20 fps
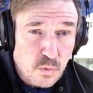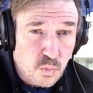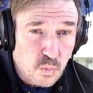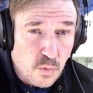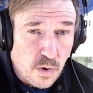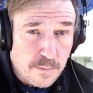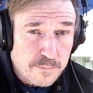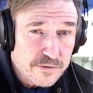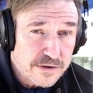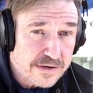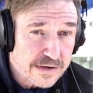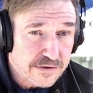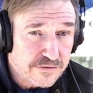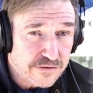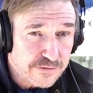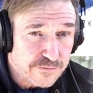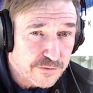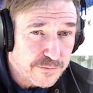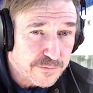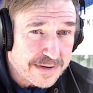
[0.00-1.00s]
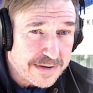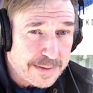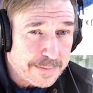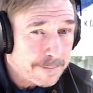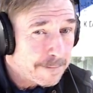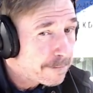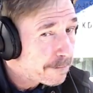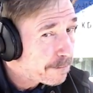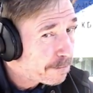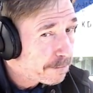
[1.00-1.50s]
a prediction for me.
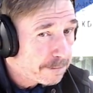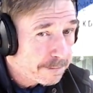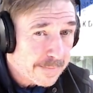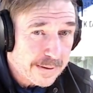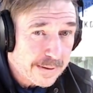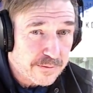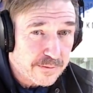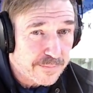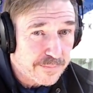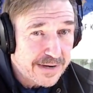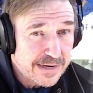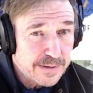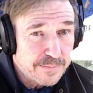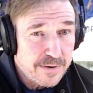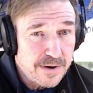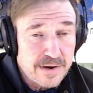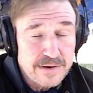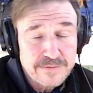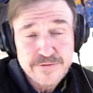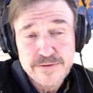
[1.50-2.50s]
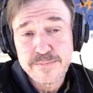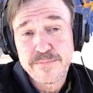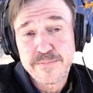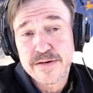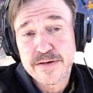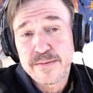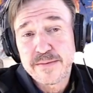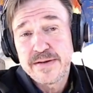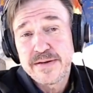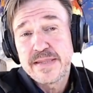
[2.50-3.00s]
I don't make them often,
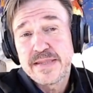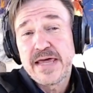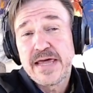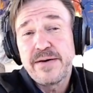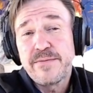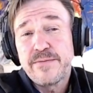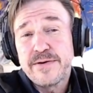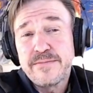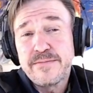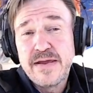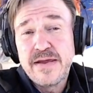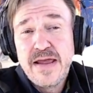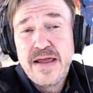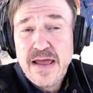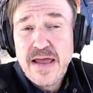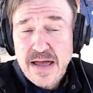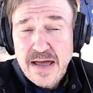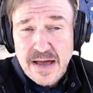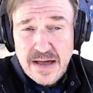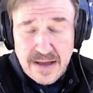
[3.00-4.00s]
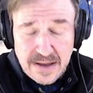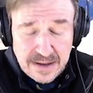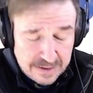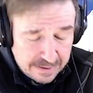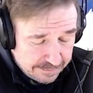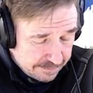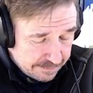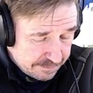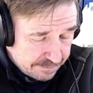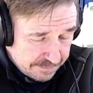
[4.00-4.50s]
but I made that
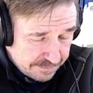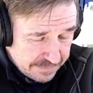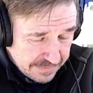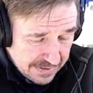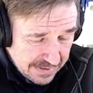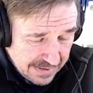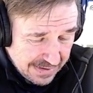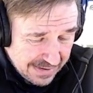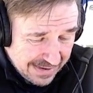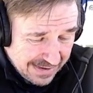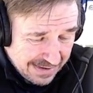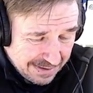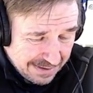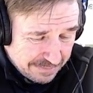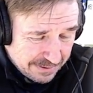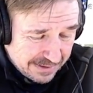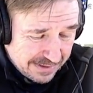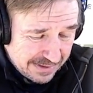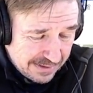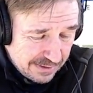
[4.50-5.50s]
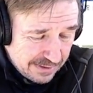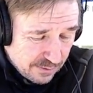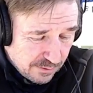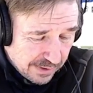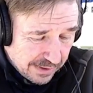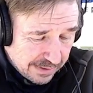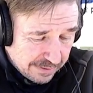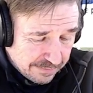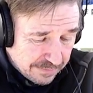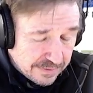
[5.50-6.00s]
one. But
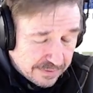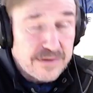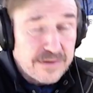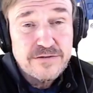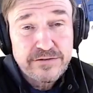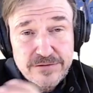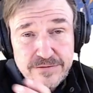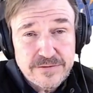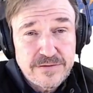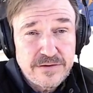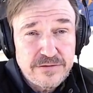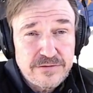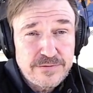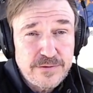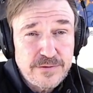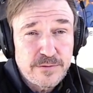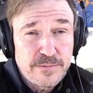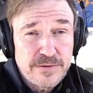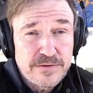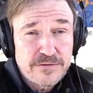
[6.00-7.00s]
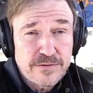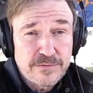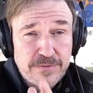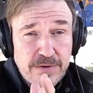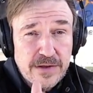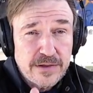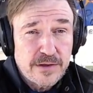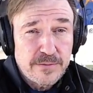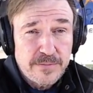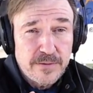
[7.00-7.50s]
anyway, this film is
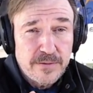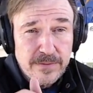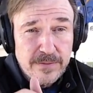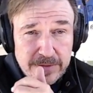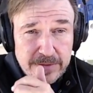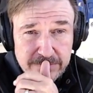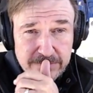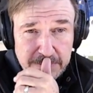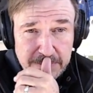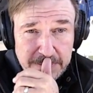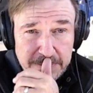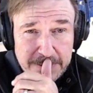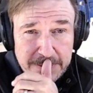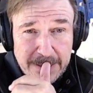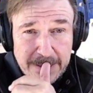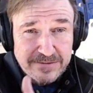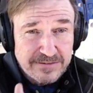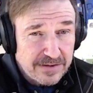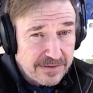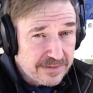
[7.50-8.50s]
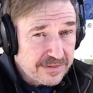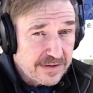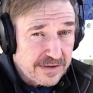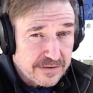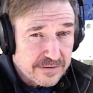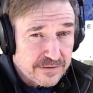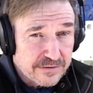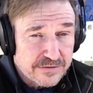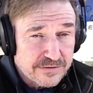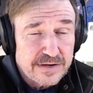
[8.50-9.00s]
available. It's in
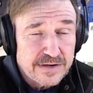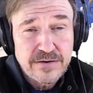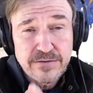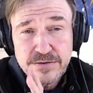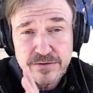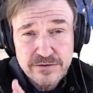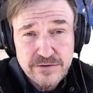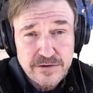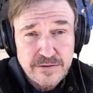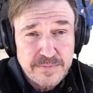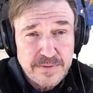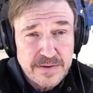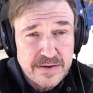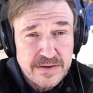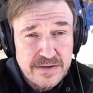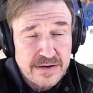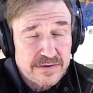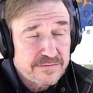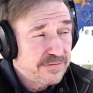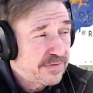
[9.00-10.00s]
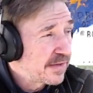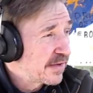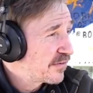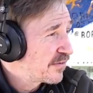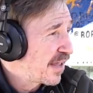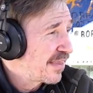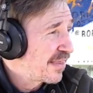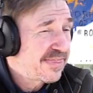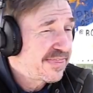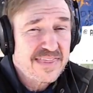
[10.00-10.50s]
theaters now. It's going to be on
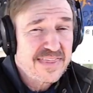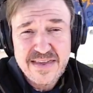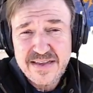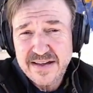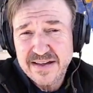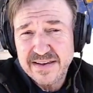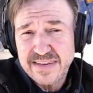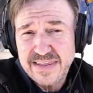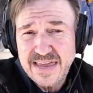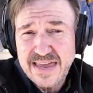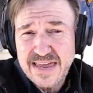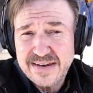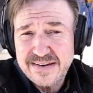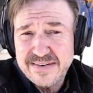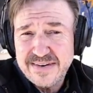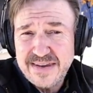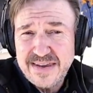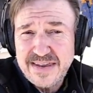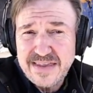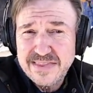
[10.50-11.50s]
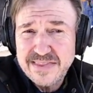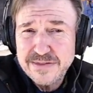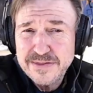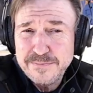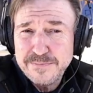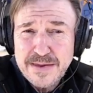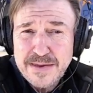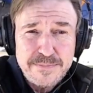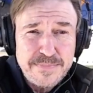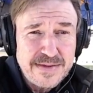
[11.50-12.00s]
Netflix, I think, on the 18th,
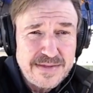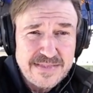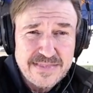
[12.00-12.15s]
maybe